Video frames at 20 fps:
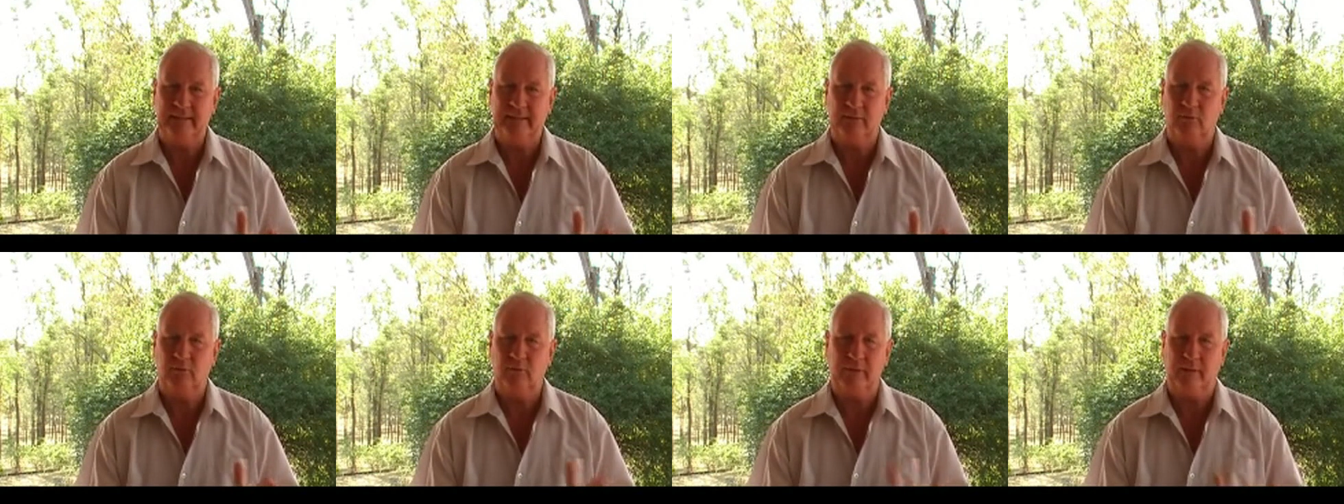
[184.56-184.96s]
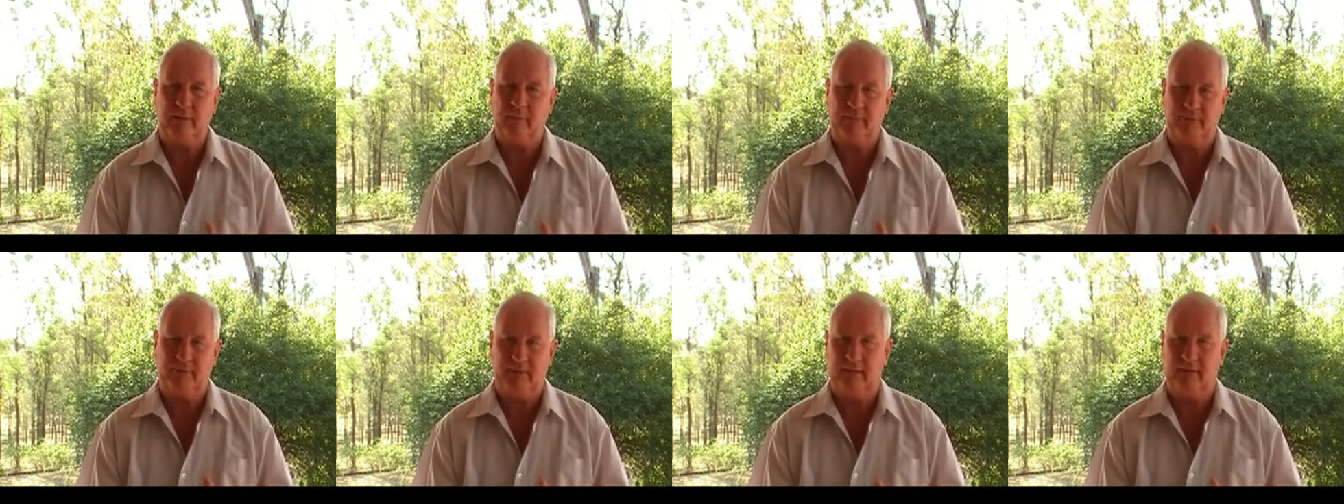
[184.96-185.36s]
it all
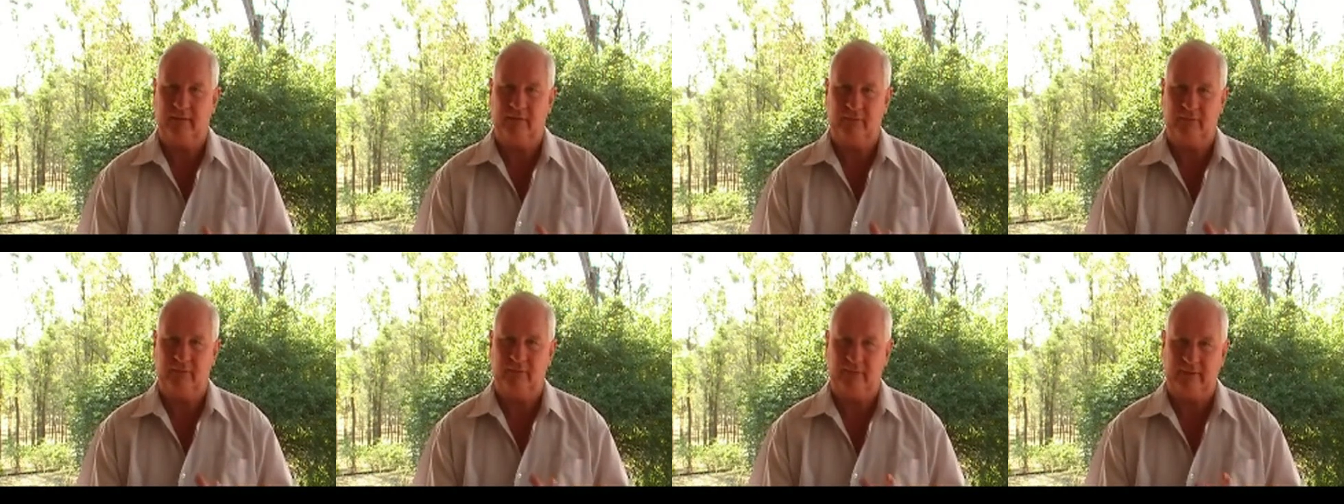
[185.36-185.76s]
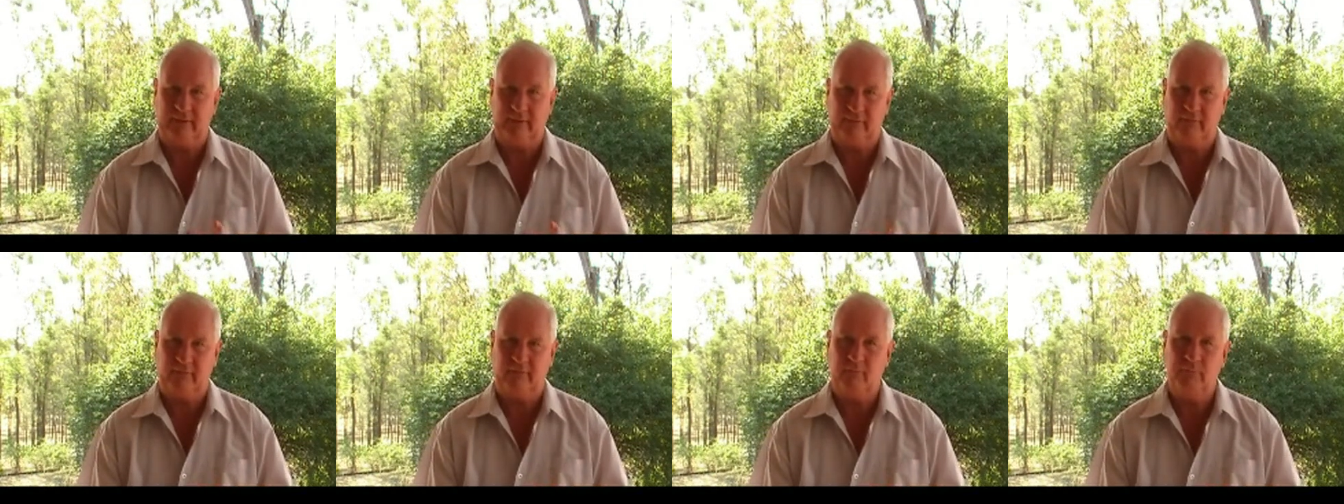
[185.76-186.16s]
comes down to just
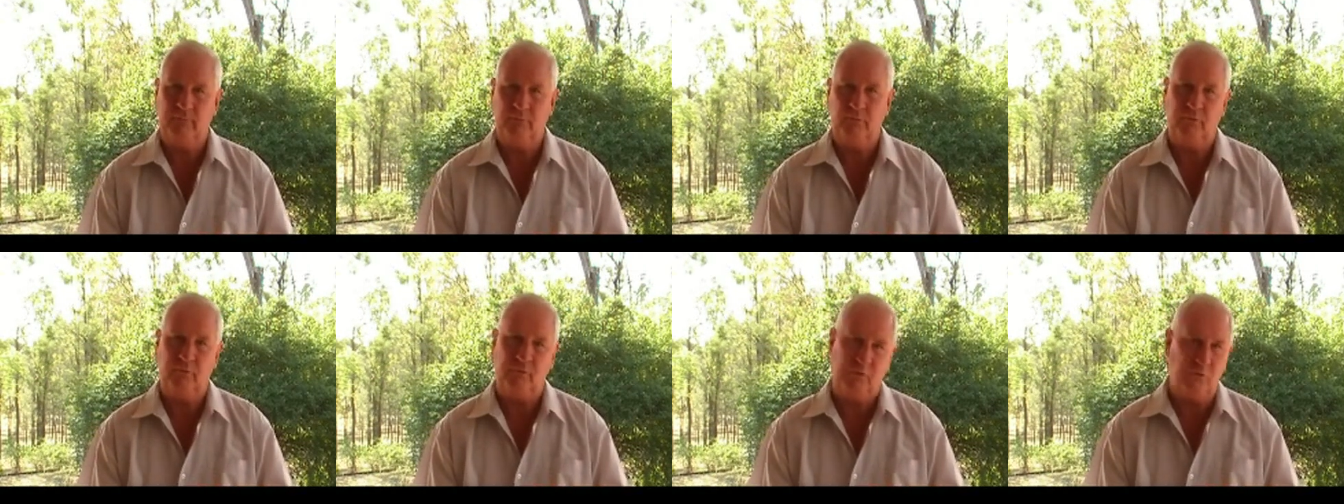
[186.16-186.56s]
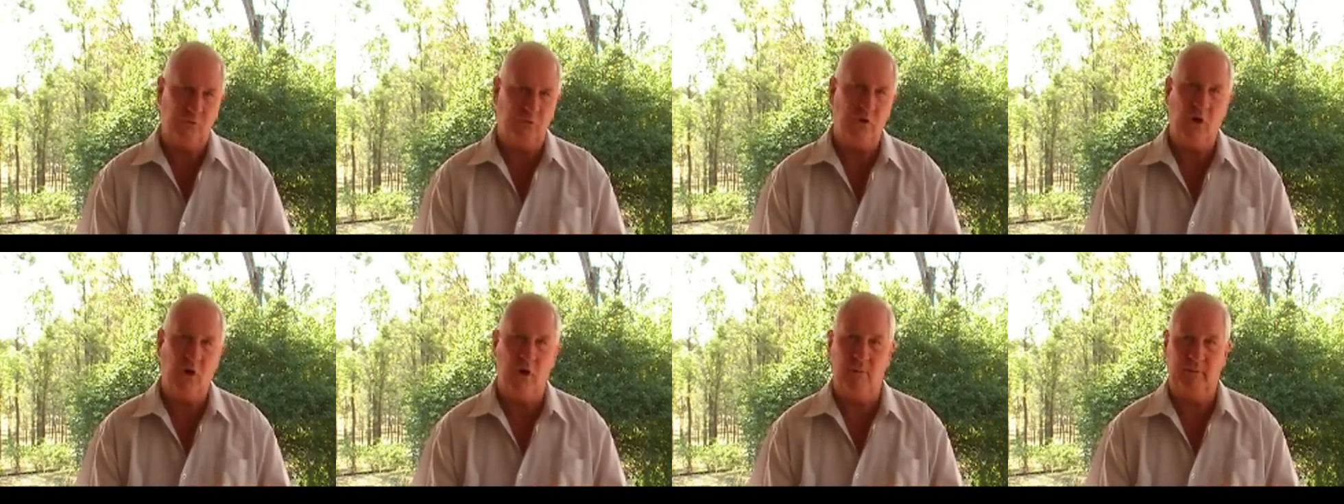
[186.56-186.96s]
that simple little
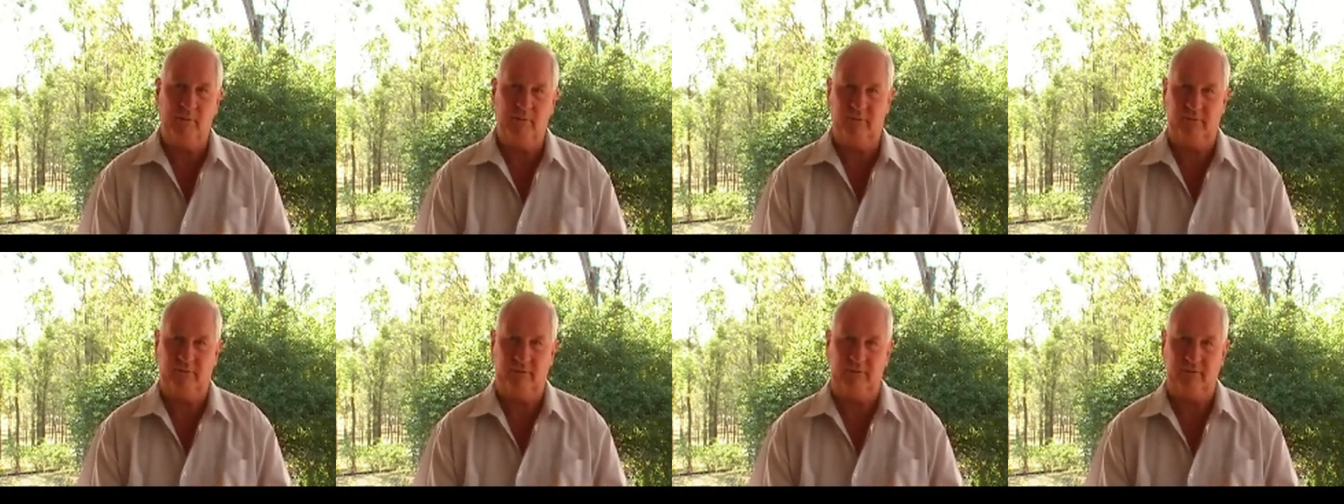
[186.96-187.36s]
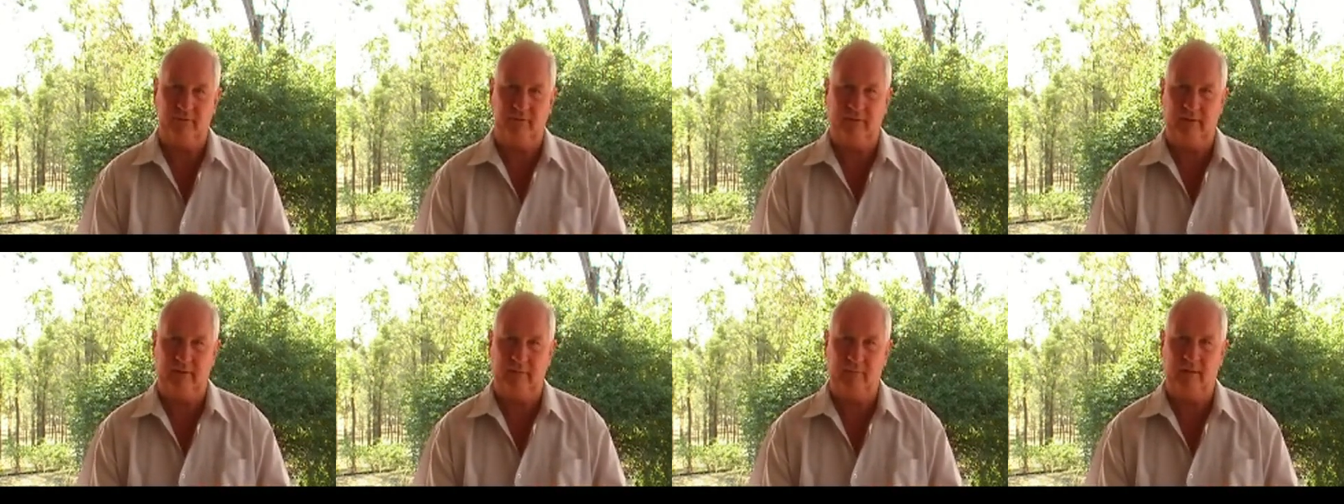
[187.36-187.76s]
common sense thing,